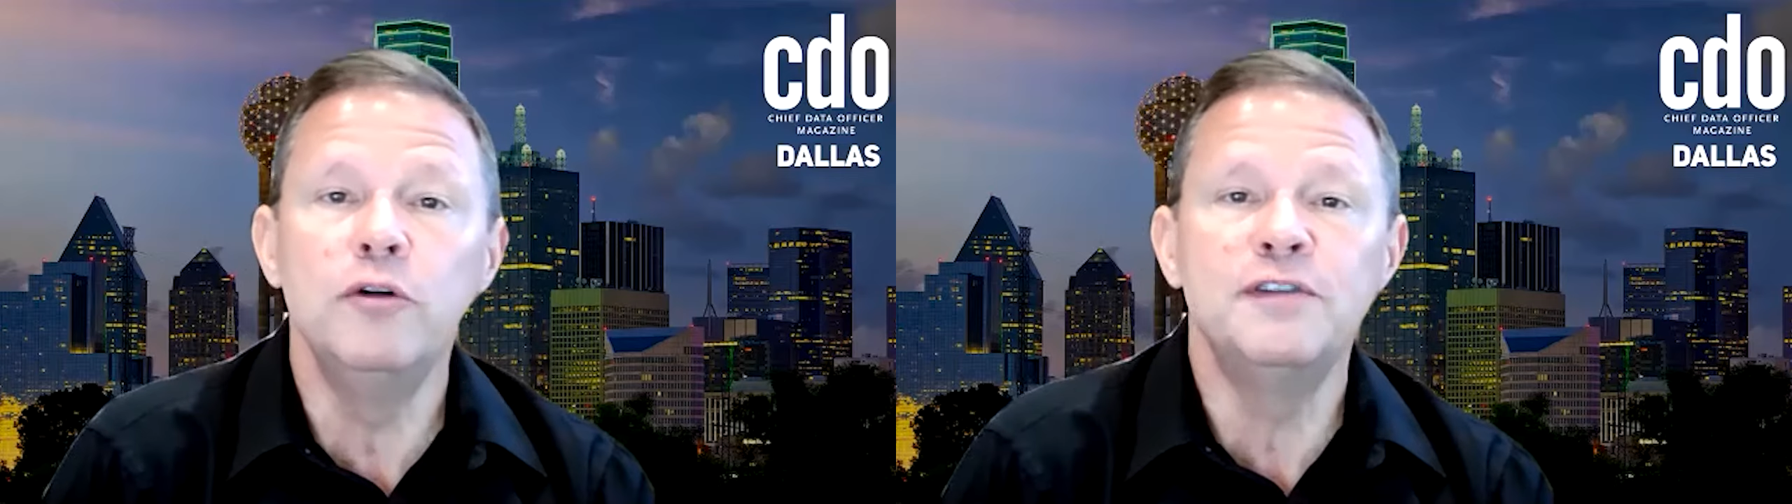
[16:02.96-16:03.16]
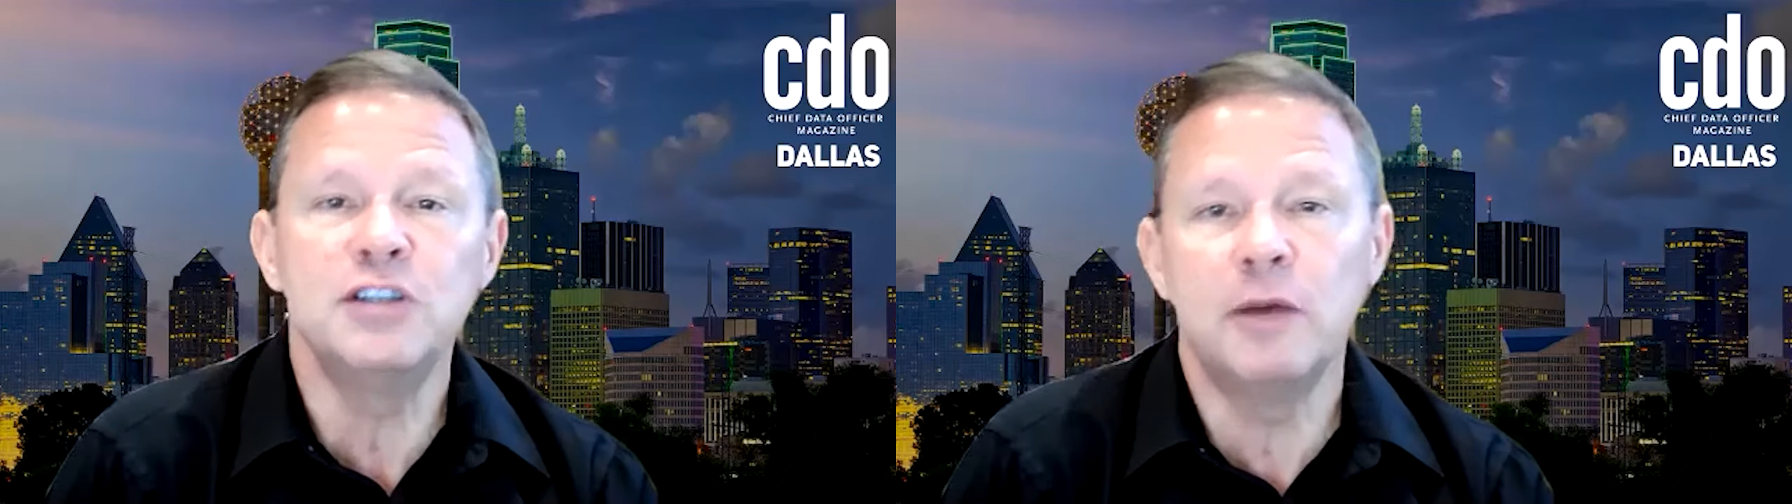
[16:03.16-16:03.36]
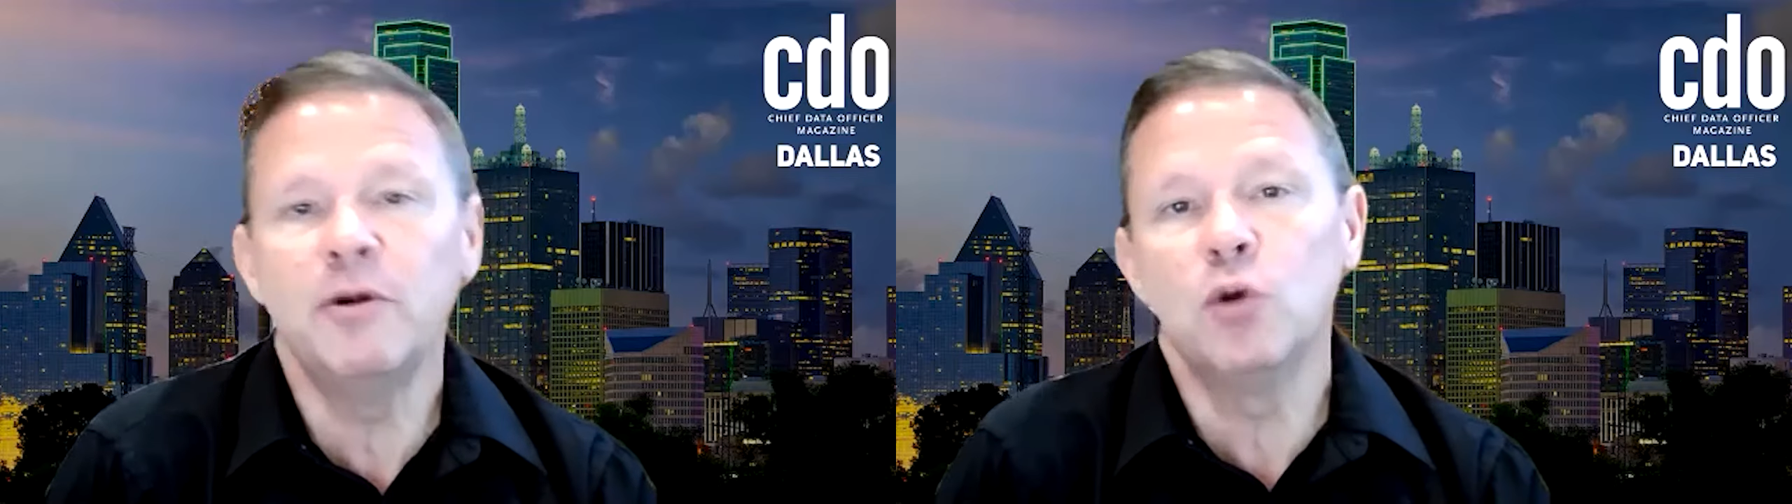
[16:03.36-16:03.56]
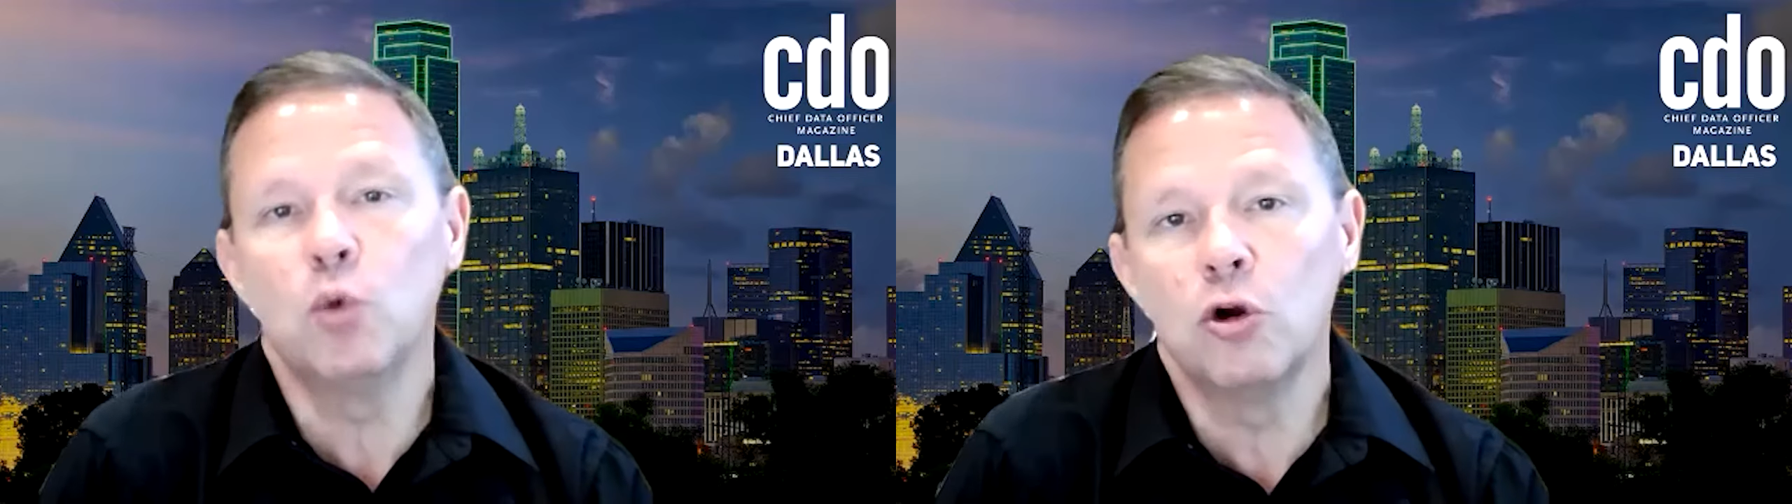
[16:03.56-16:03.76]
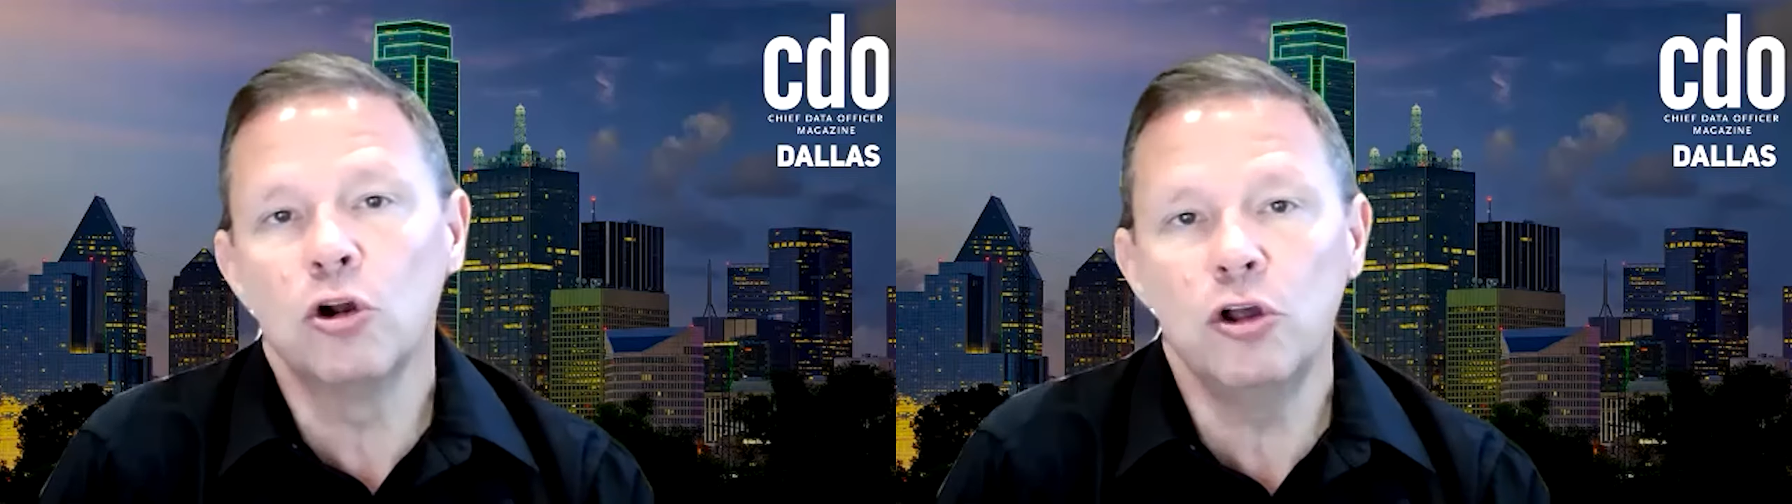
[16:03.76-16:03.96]
some of the
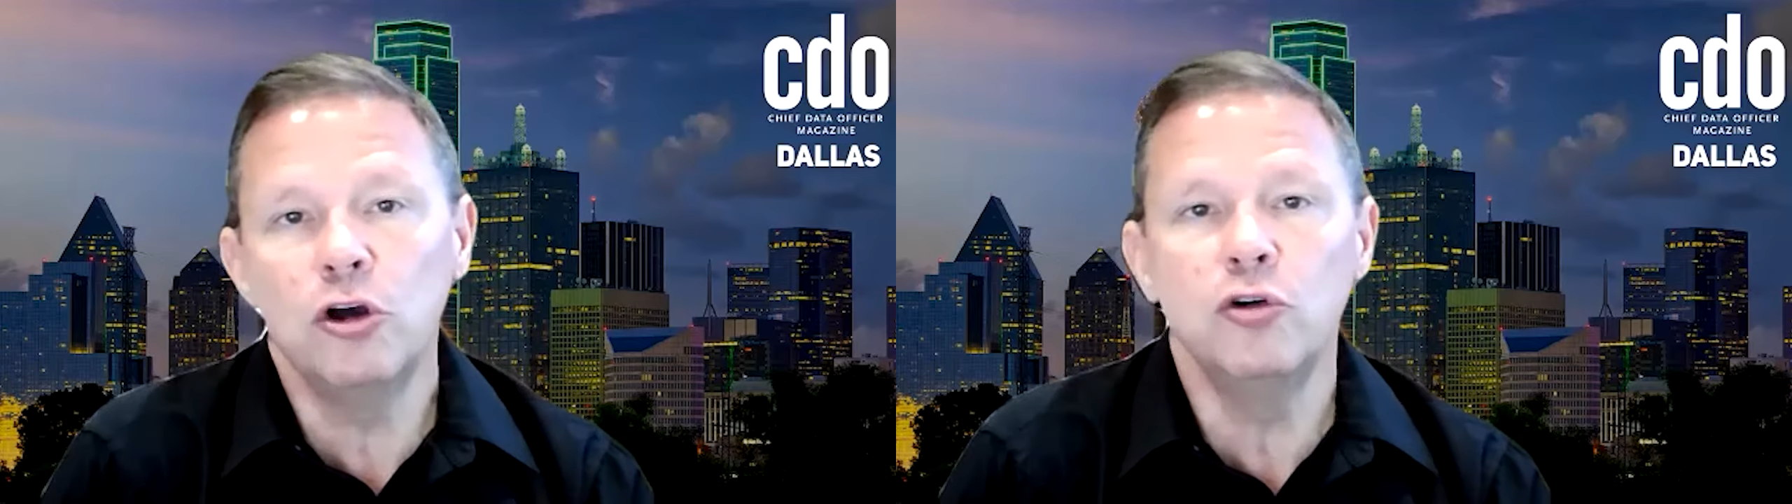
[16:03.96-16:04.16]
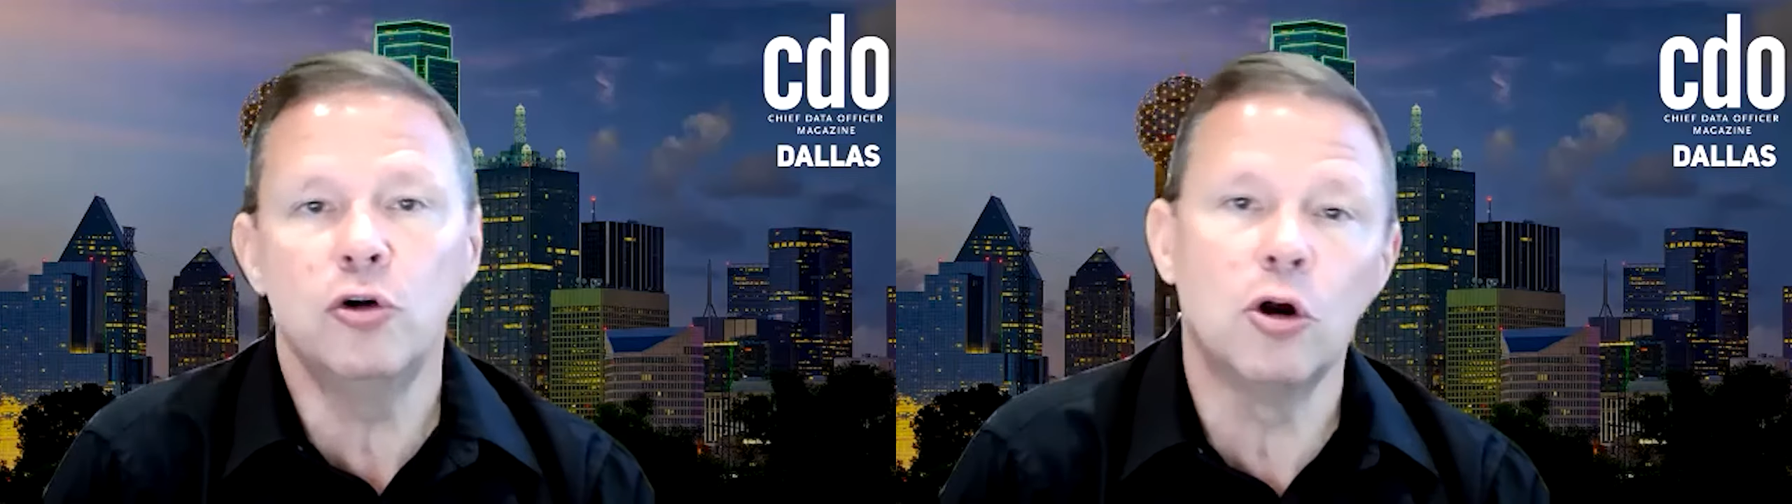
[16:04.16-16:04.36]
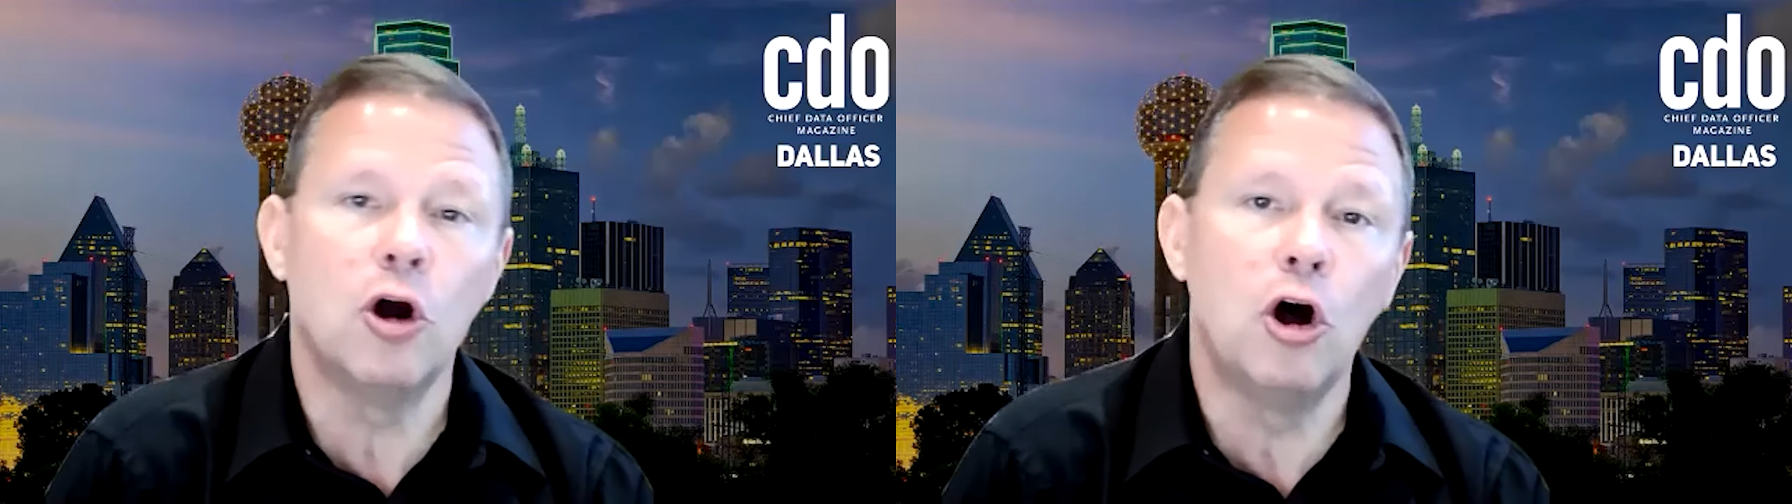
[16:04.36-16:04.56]
workload or